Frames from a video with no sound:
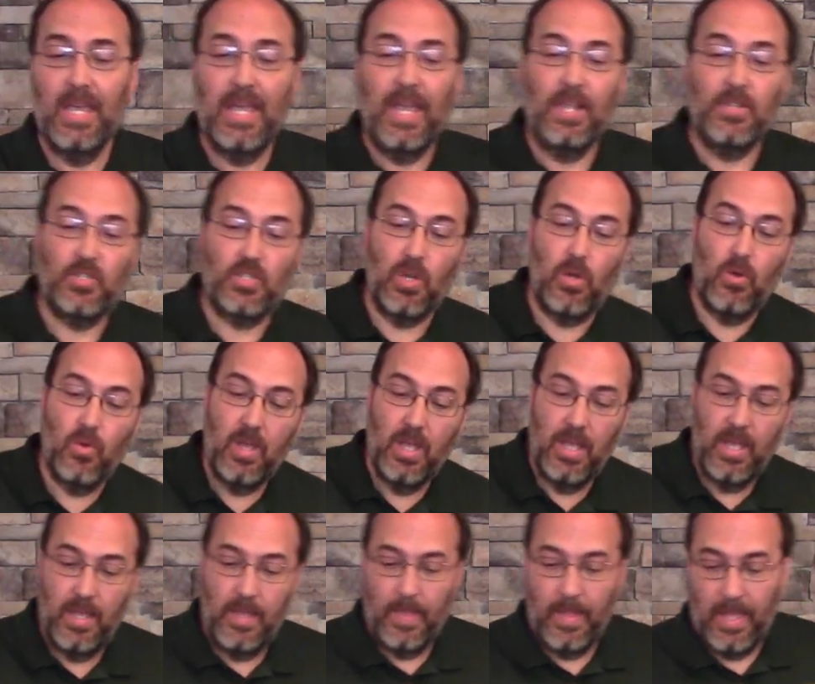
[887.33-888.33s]
And so
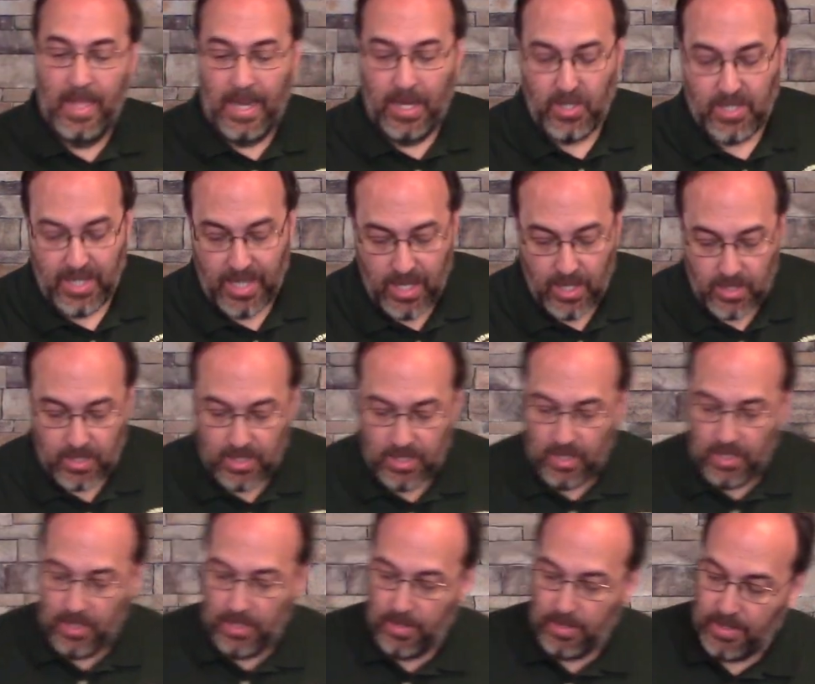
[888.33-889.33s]
he says,
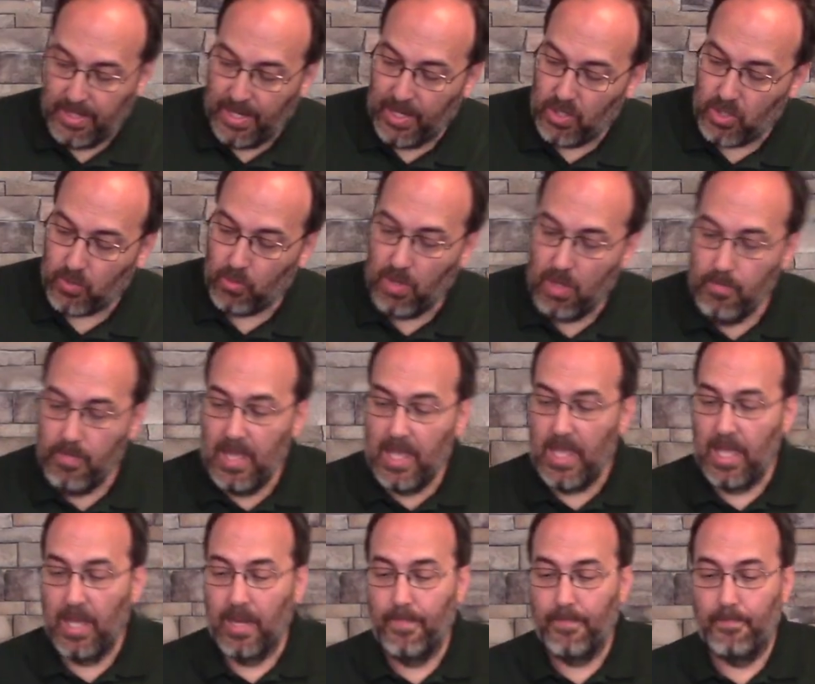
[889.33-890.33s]
these three
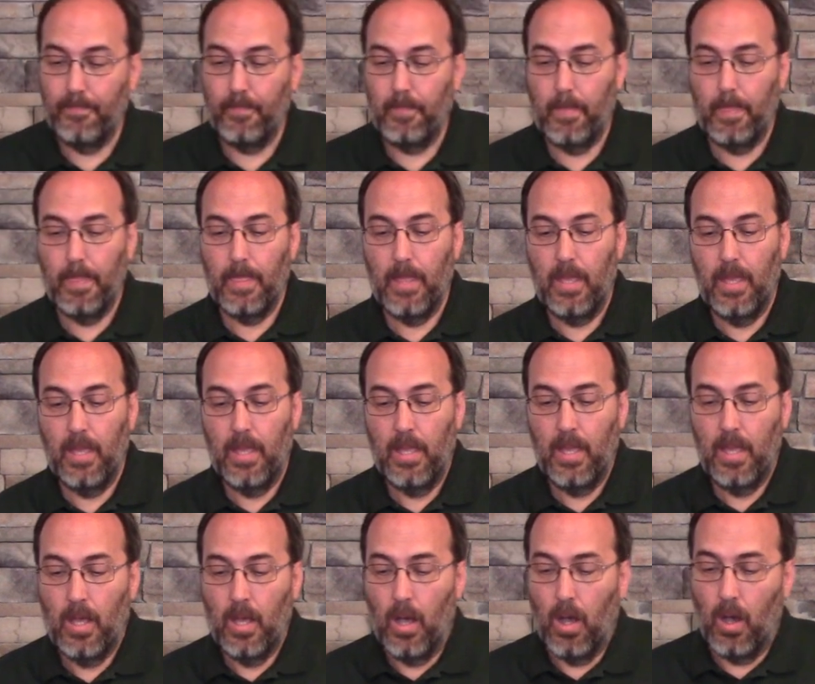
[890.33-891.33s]
men
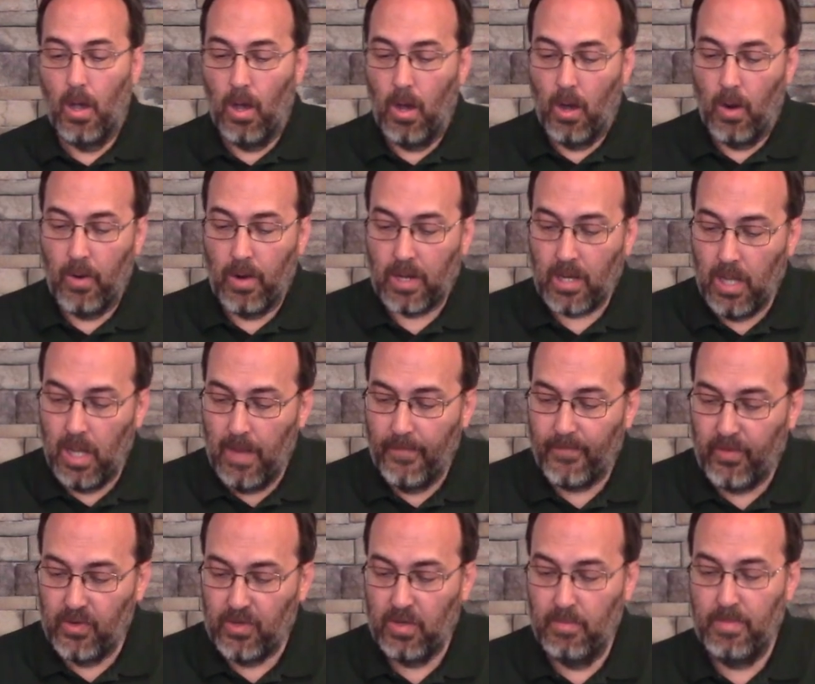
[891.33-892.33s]
are a
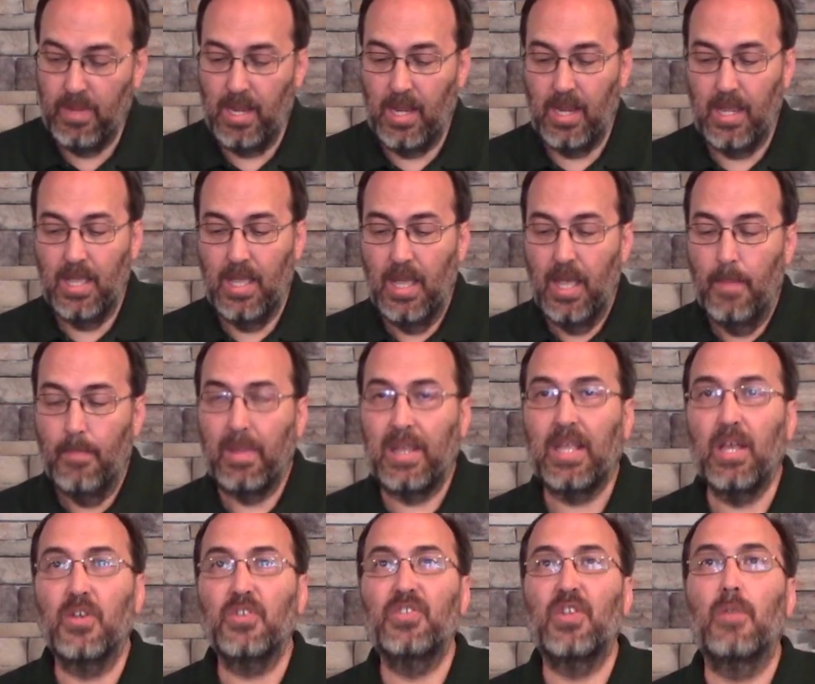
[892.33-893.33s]
comfort to me
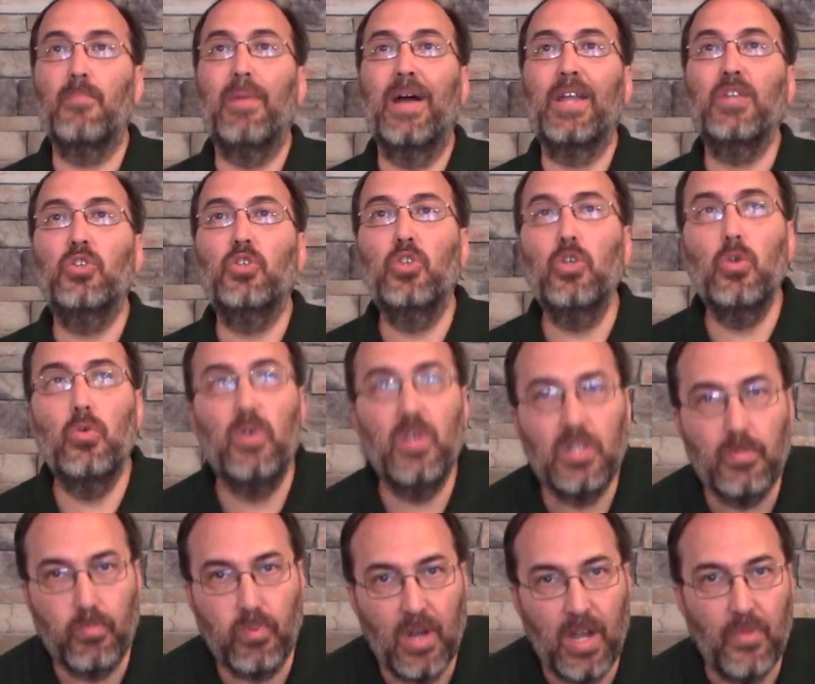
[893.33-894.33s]
because they're my
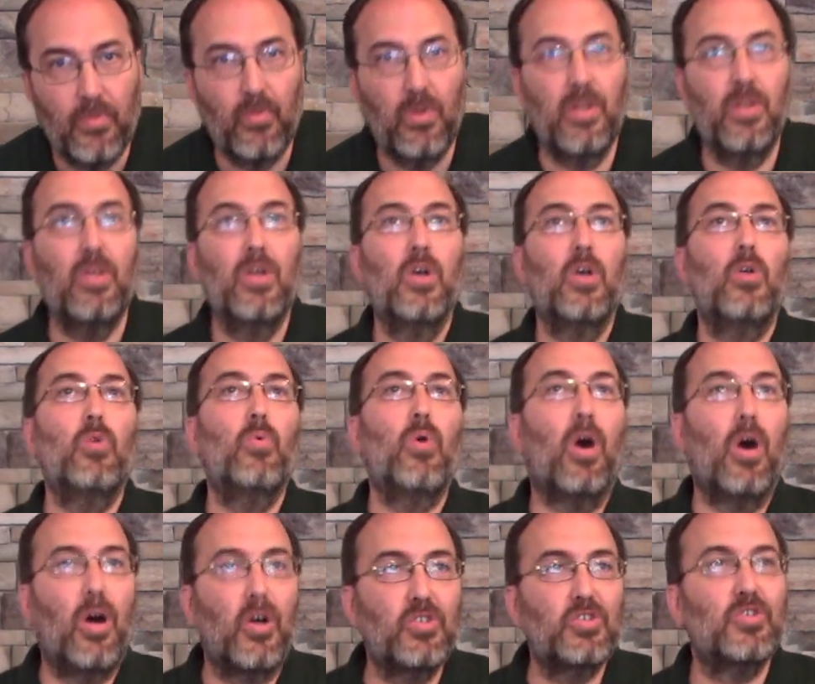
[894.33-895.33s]
Jewish brethren who
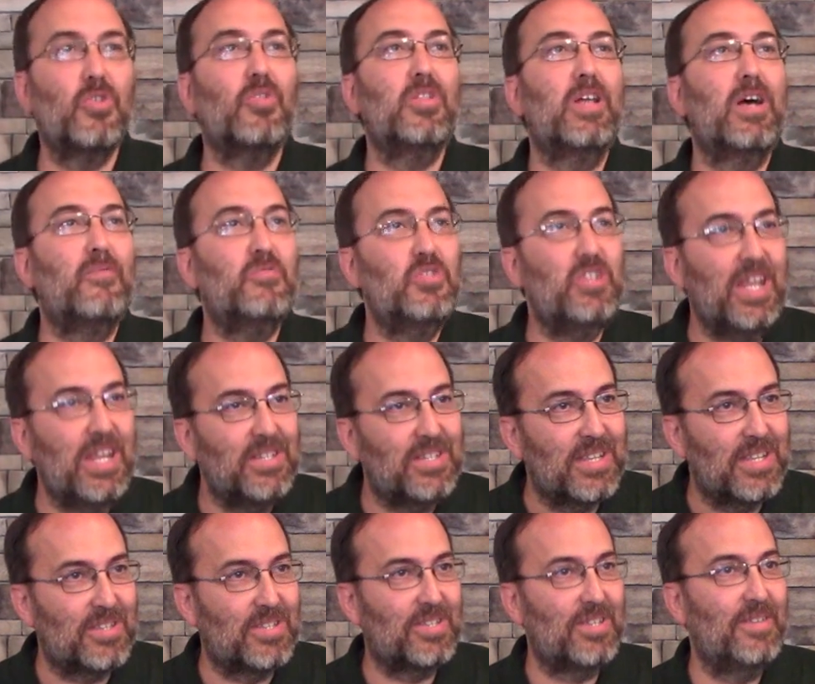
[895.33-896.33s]
also love
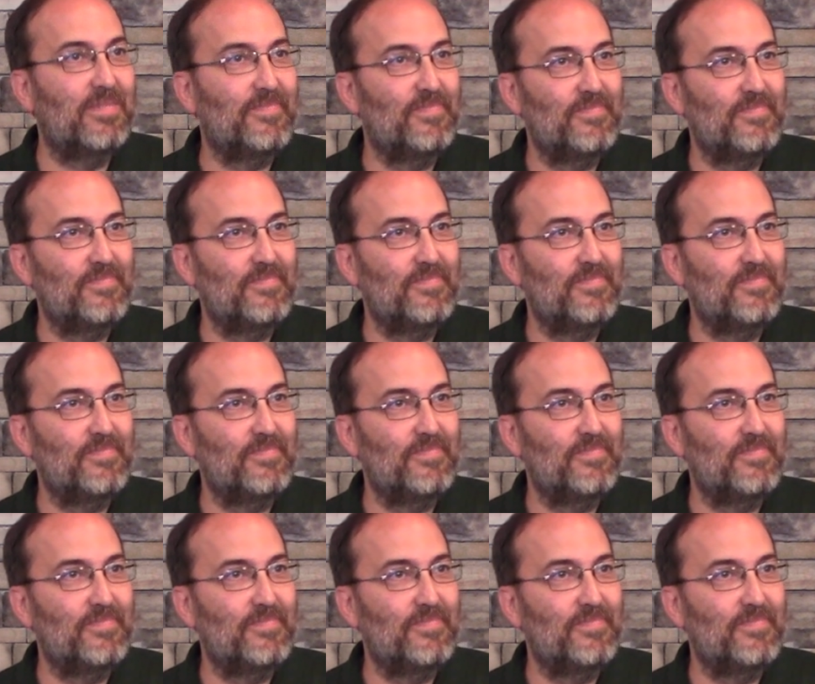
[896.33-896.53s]
Jesus.